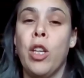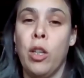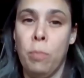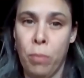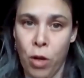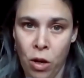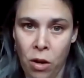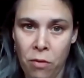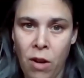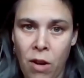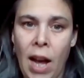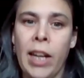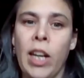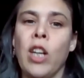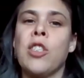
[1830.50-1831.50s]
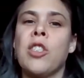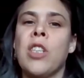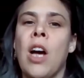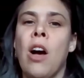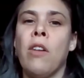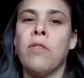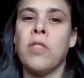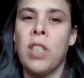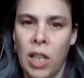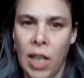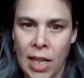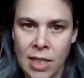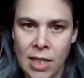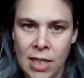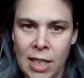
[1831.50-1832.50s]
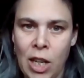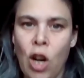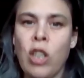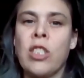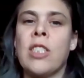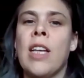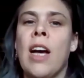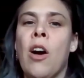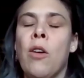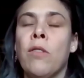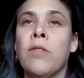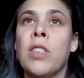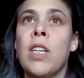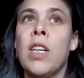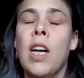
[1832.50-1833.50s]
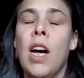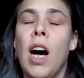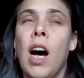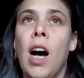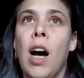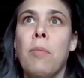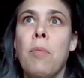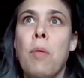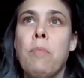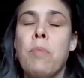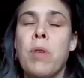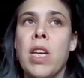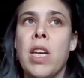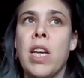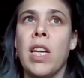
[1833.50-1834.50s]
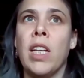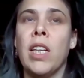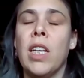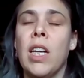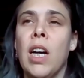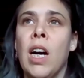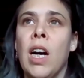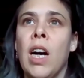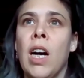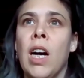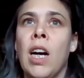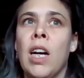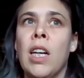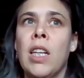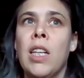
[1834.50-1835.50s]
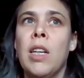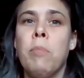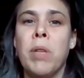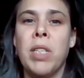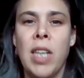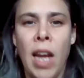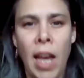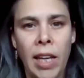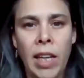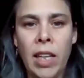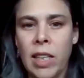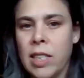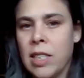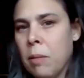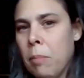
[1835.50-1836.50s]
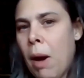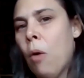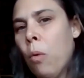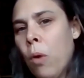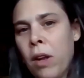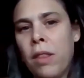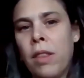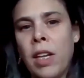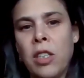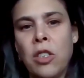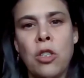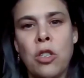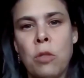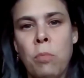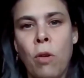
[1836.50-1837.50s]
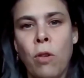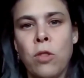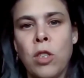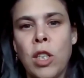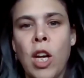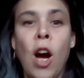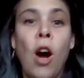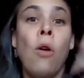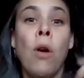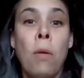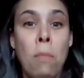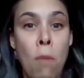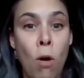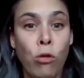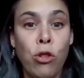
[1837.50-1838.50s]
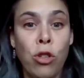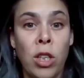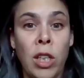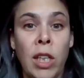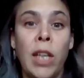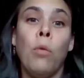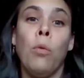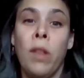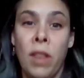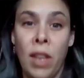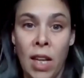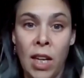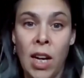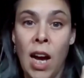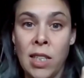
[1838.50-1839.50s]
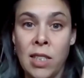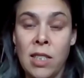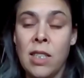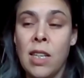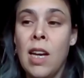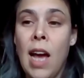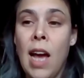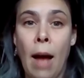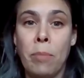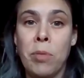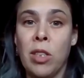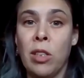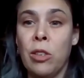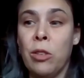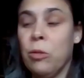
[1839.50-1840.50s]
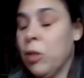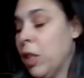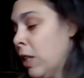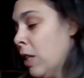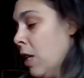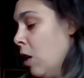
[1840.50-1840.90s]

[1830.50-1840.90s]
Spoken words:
purifying ourselves, cleansing ourselves, being meticulous about where things are supposed to go emotionally within us. Absolutely.